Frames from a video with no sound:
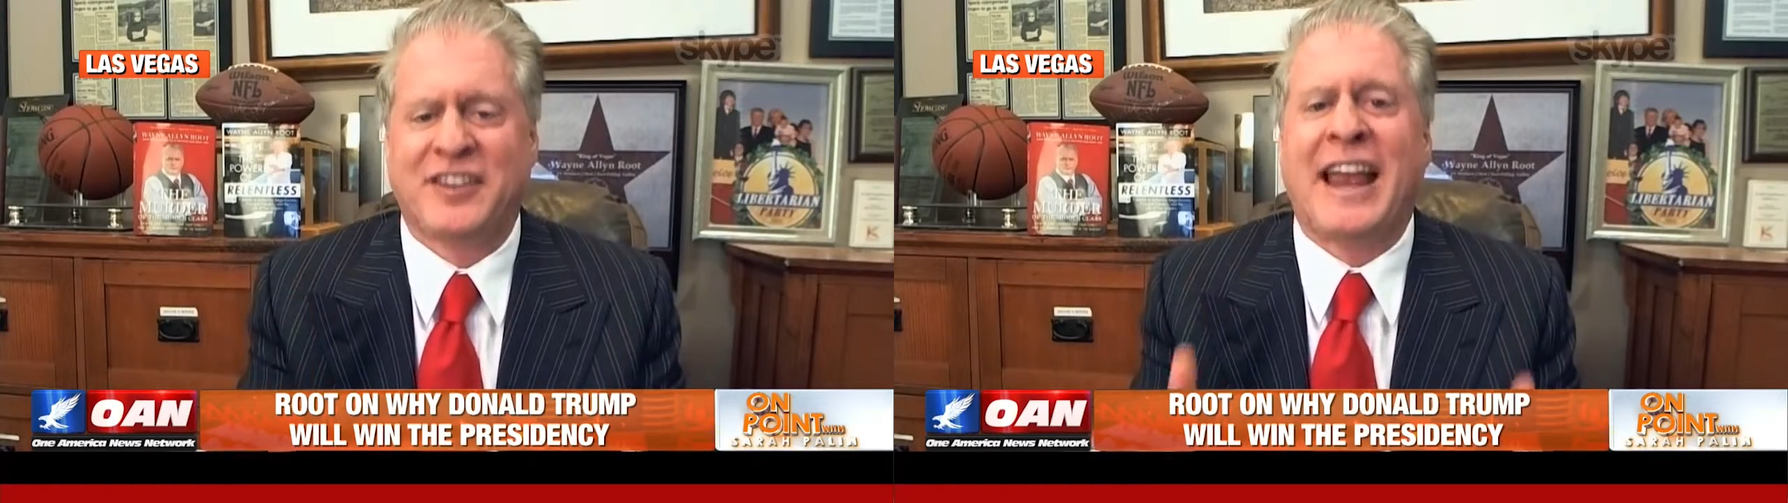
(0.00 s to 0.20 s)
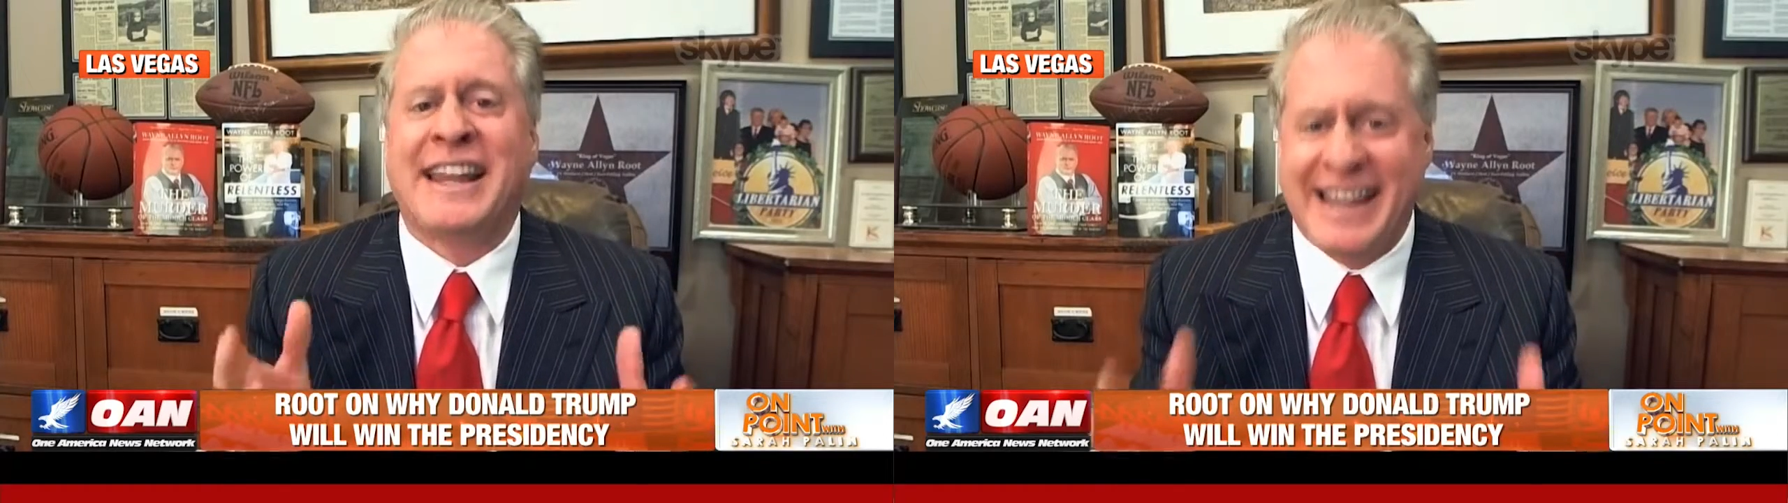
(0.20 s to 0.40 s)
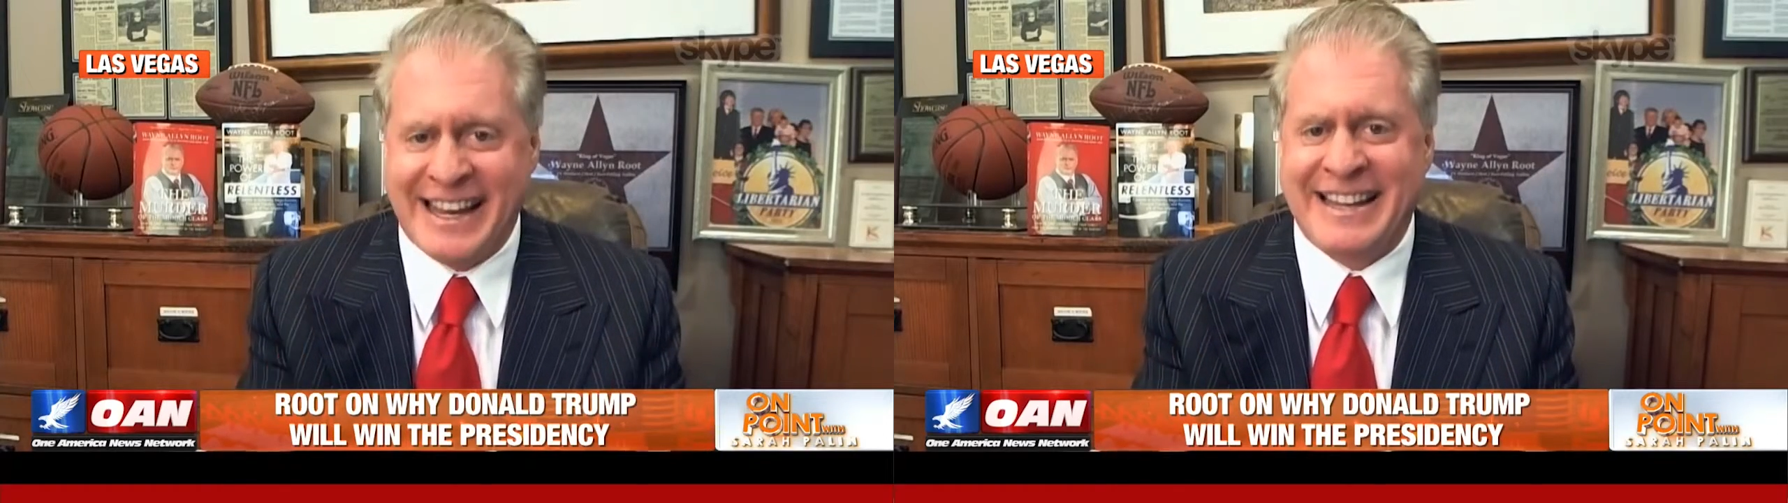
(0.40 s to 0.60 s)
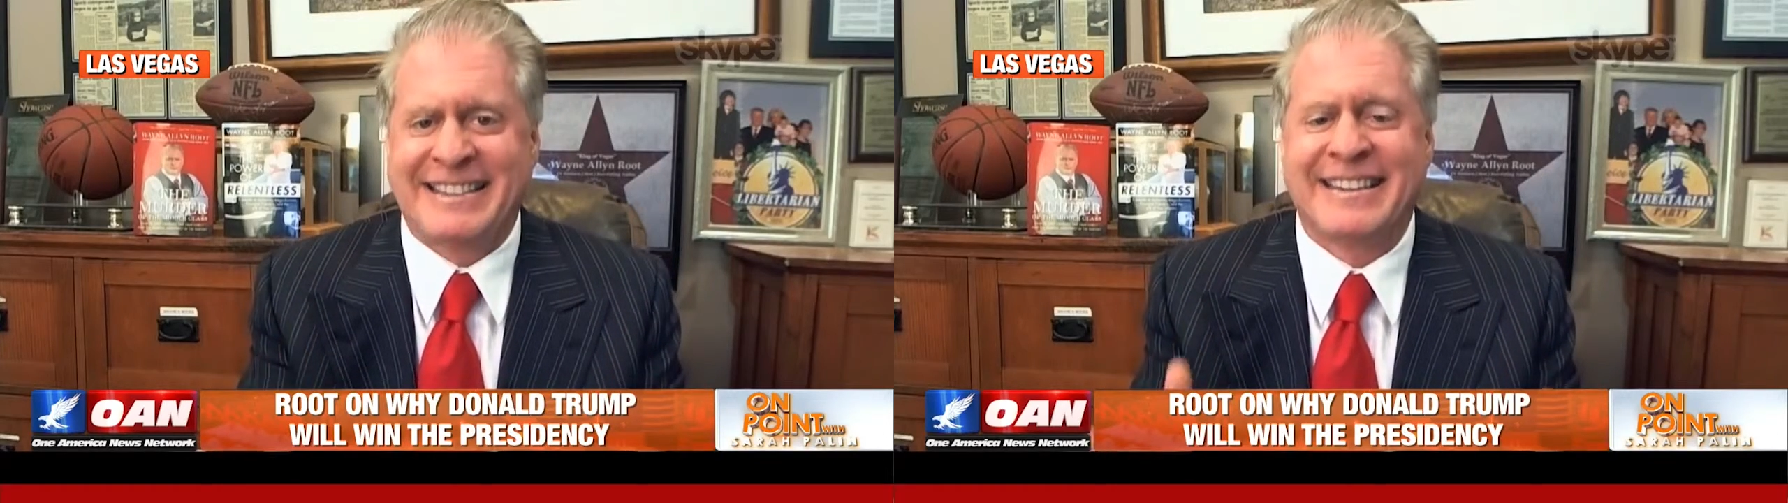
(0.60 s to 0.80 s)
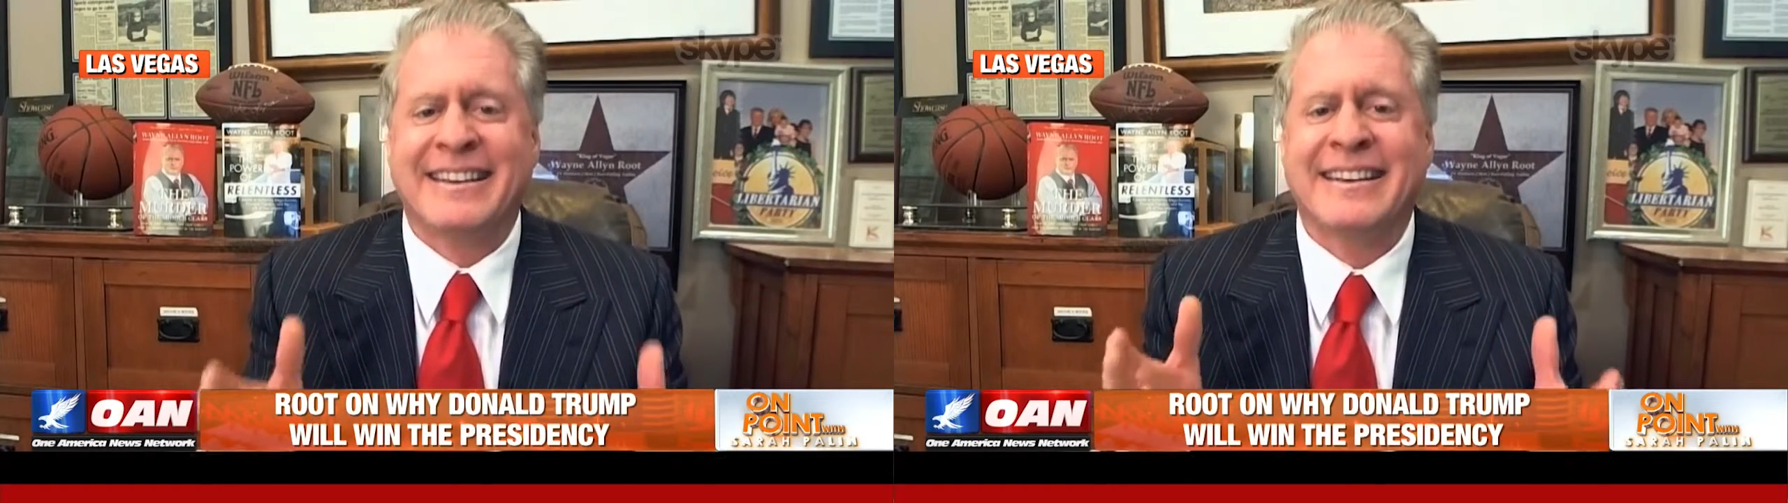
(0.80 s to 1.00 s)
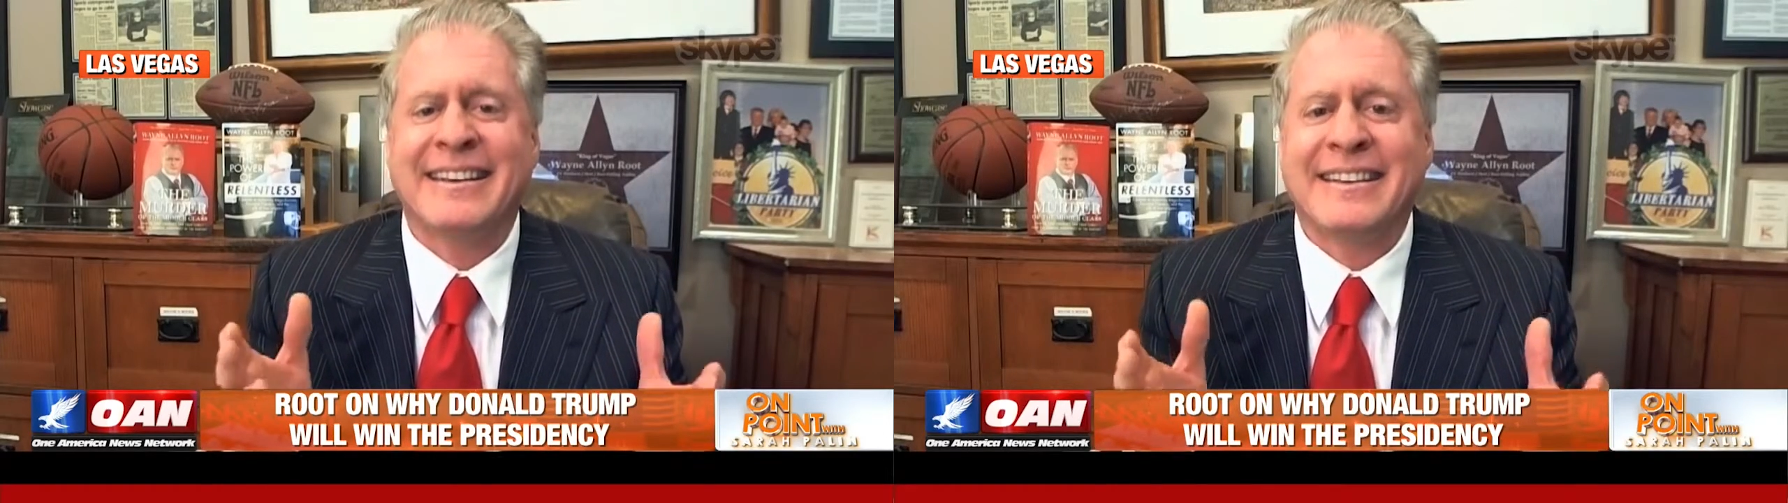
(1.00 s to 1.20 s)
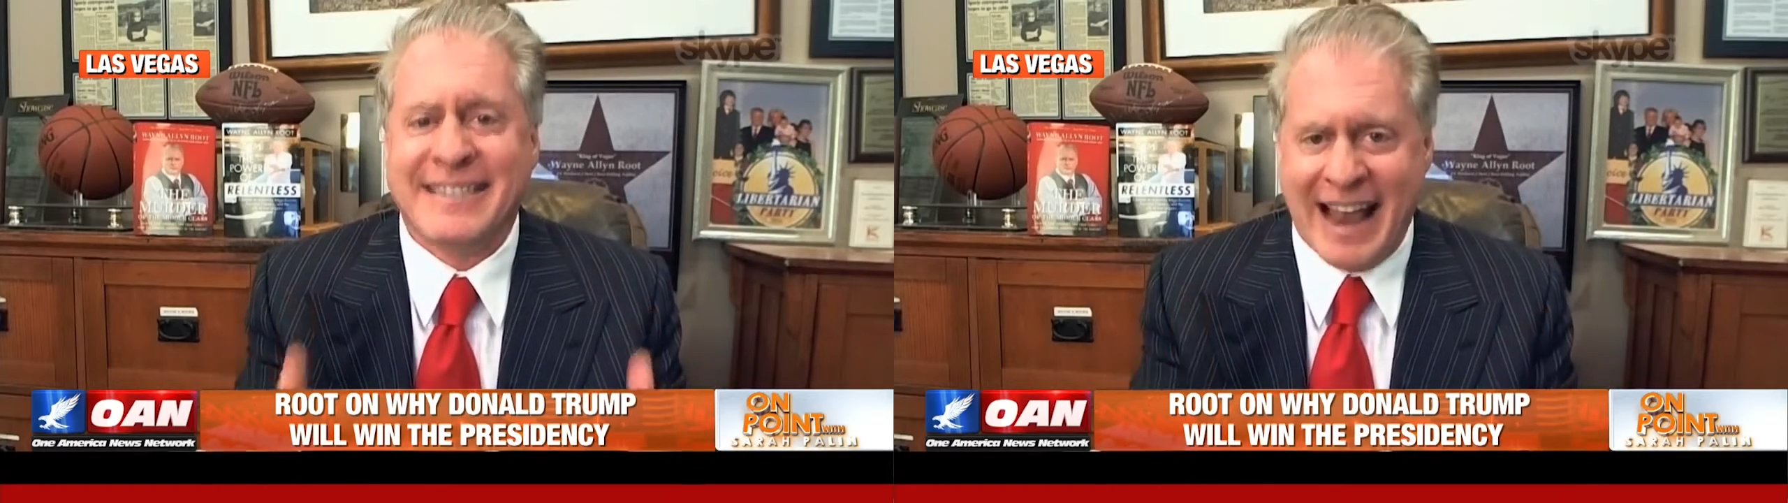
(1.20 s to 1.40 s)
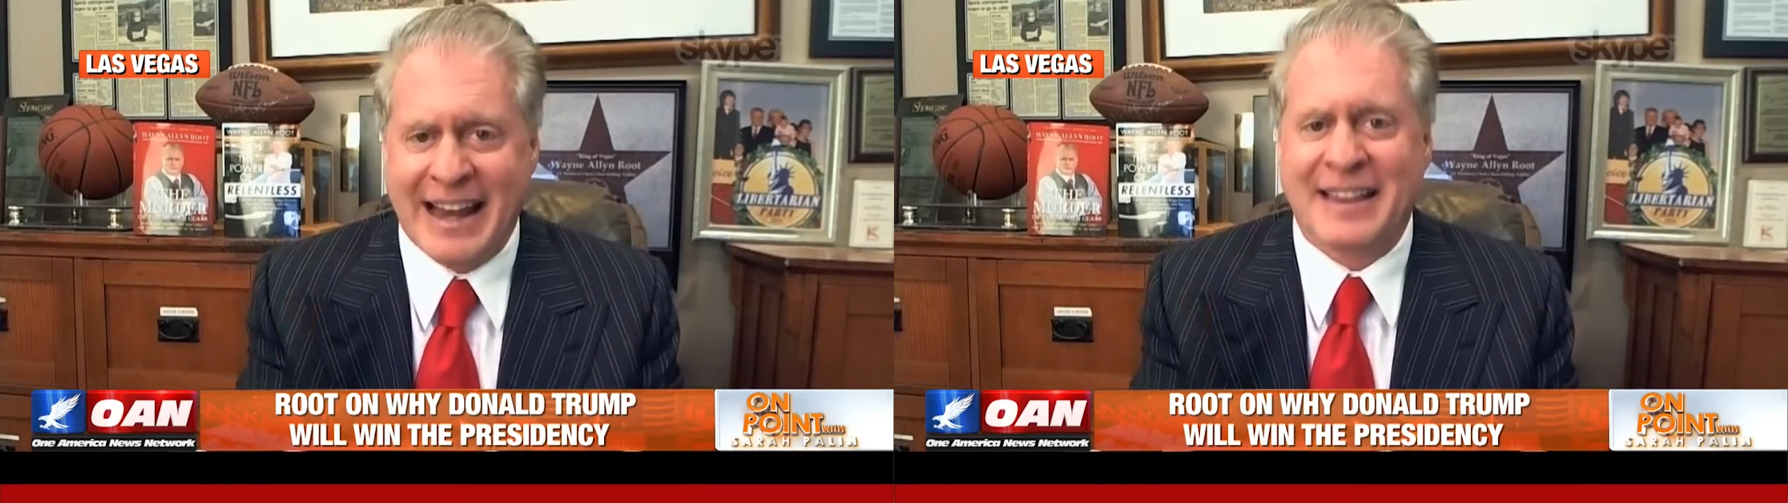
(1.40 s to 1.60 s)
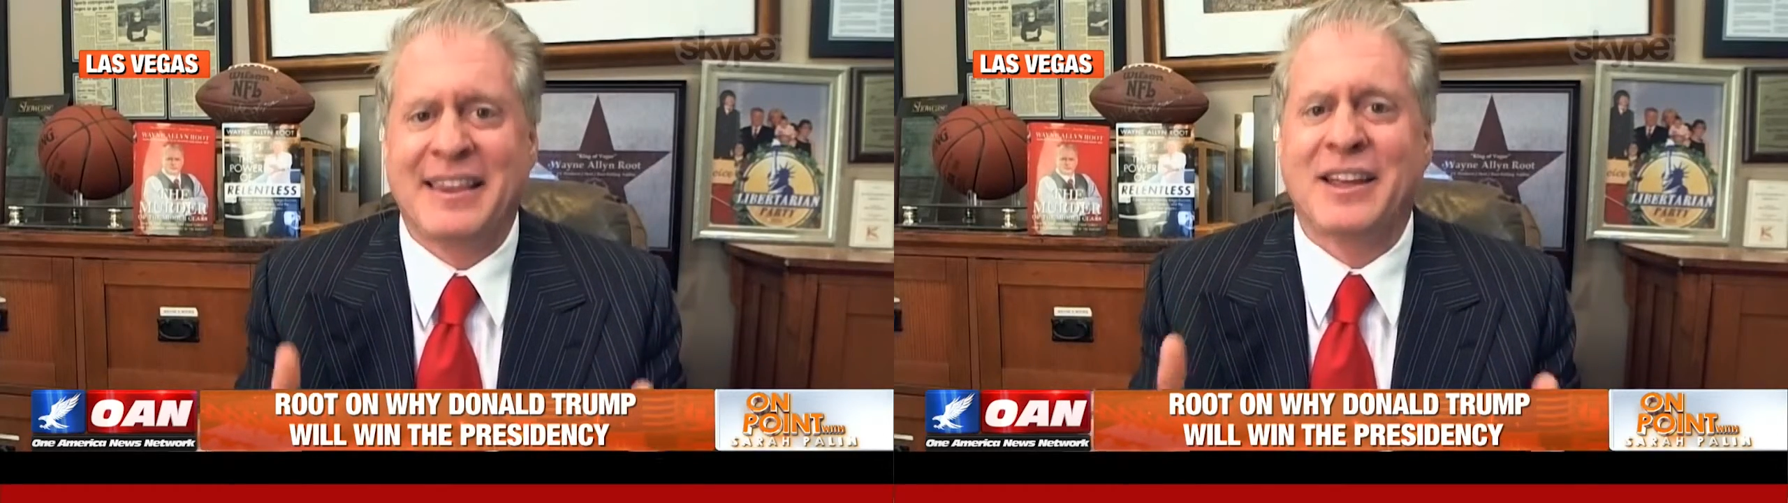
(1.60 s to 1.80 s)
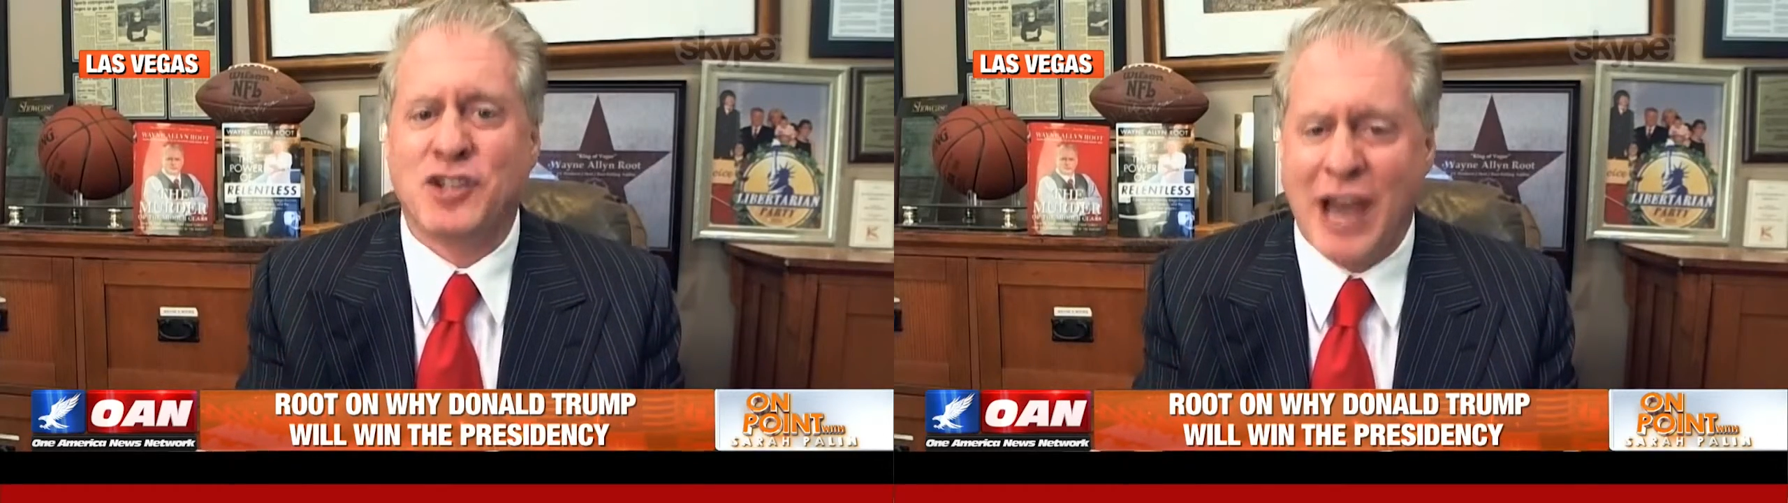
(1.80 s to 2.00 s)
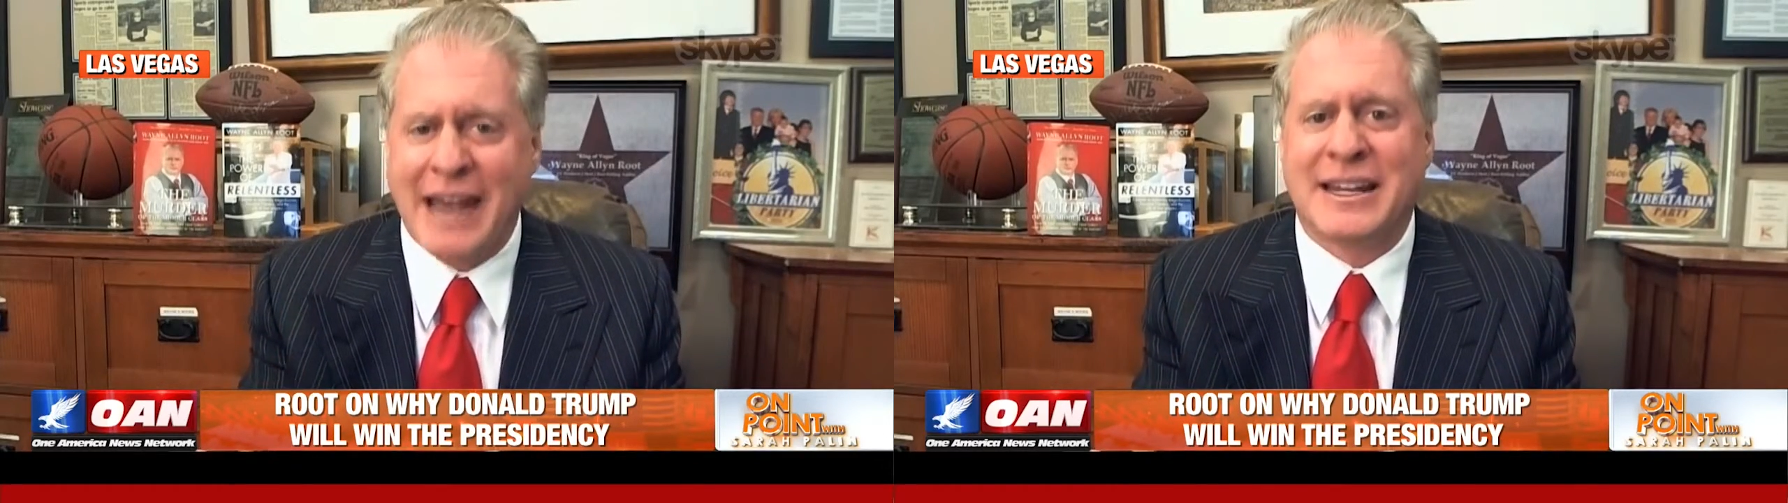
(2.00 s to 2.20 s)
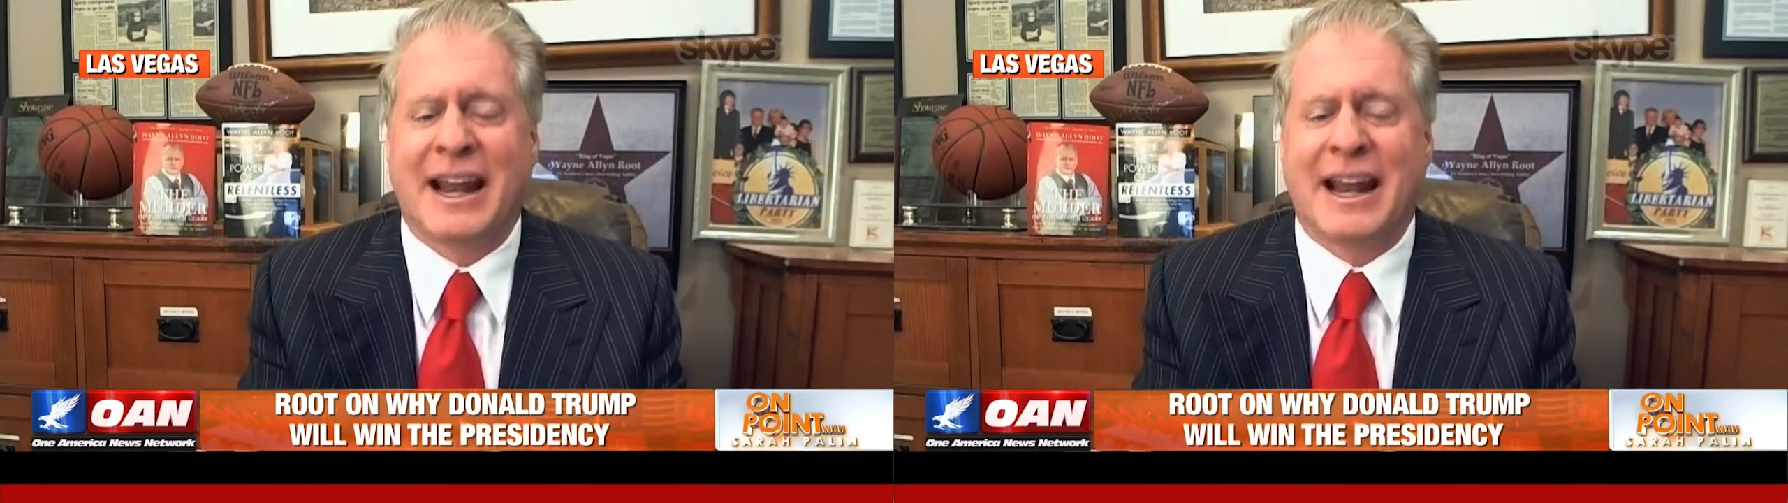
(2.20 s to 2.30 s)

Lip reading: and he's setting the agenda.